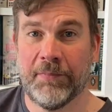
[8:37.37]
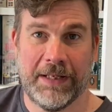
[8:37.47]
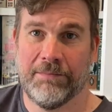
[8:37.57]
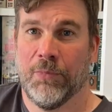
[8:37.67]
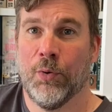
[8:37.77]

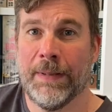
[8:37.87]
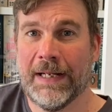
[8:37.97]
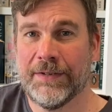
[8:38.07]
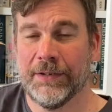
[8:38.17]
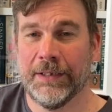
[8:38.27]
then more
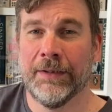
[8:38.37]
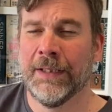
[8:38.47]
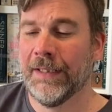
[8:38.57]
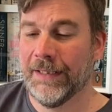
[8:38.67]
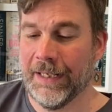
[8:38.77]
power to
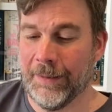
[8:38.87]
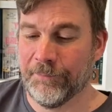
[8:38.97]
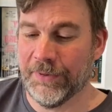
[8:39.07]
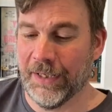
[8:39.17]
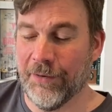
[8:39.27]
you.
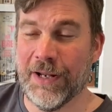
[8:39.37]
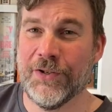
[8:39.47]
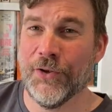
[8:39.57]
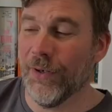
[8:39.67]
You know, enjoy